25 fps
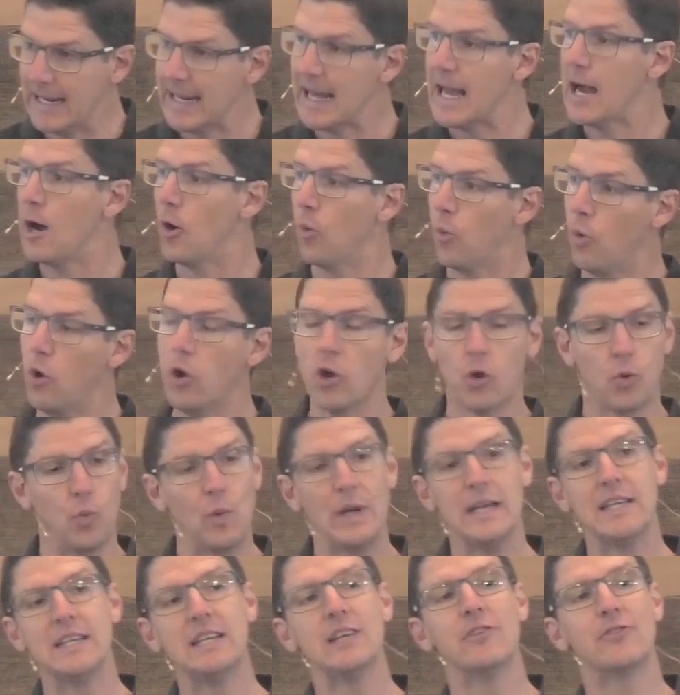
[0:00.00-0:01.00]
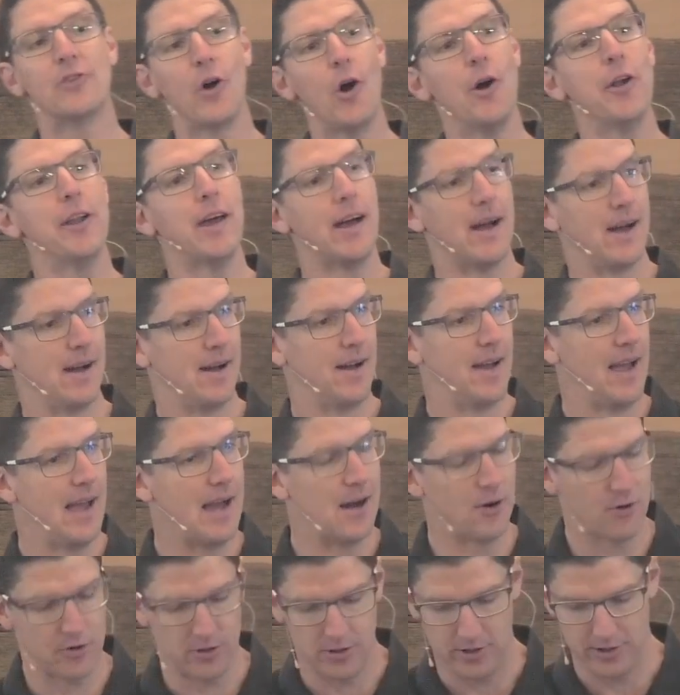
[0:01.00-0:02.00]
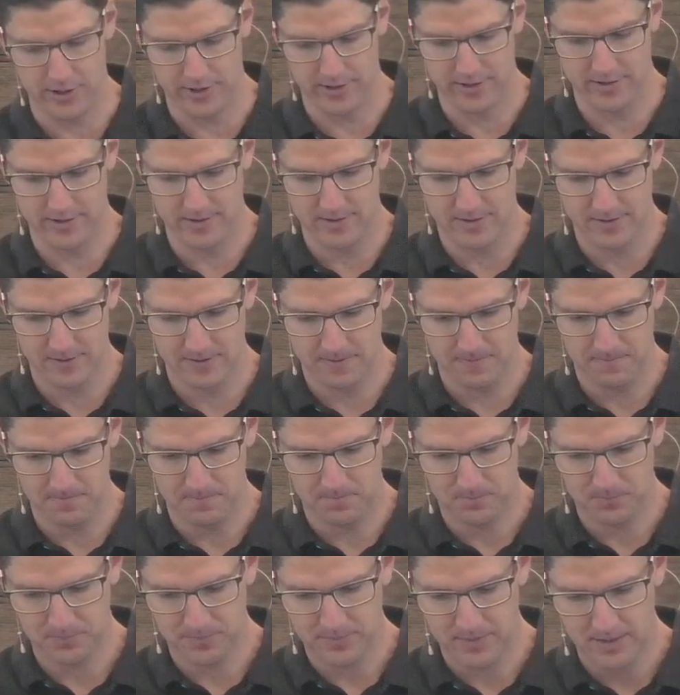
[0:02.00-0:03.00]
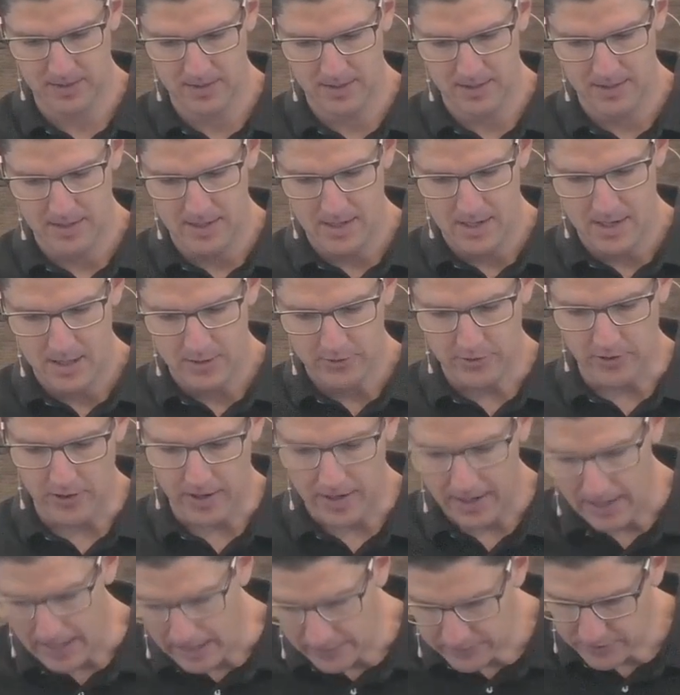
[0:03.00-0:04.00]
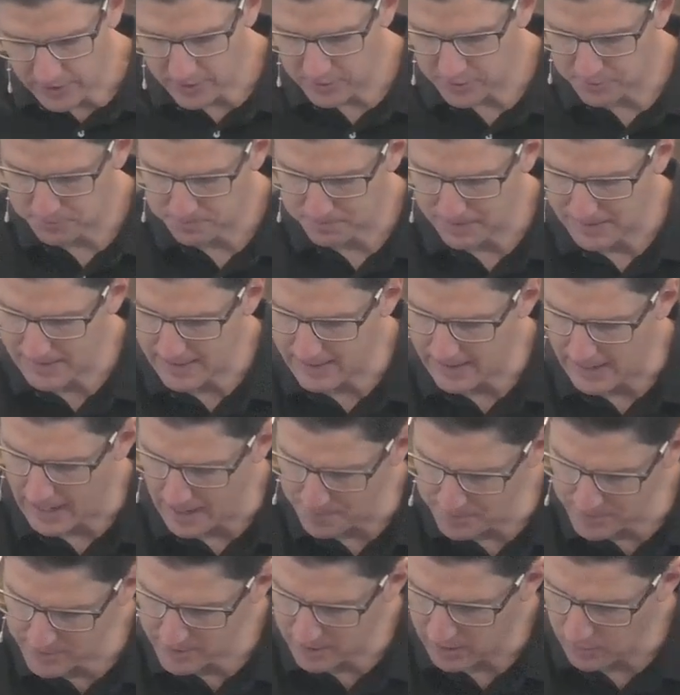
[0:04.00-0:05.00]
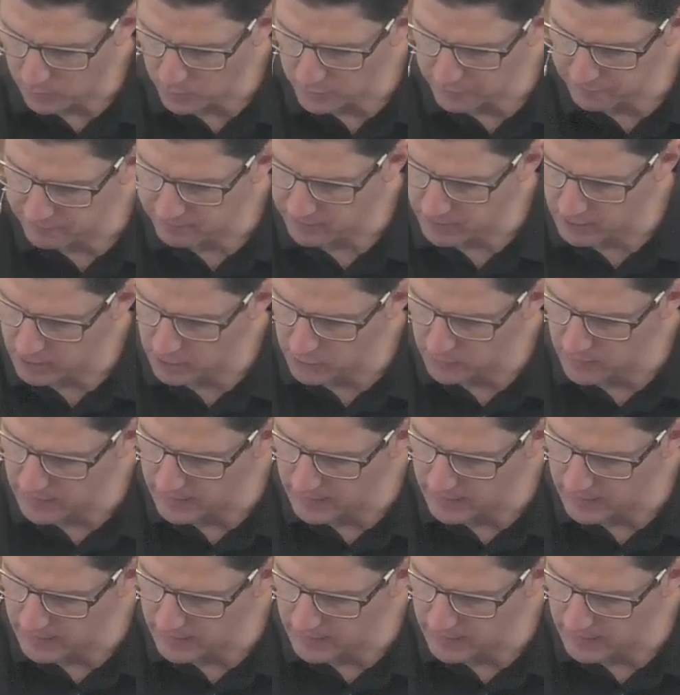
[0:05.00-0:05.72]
in our work we dishonor our God. So, uh, as has been our habit, I want to follow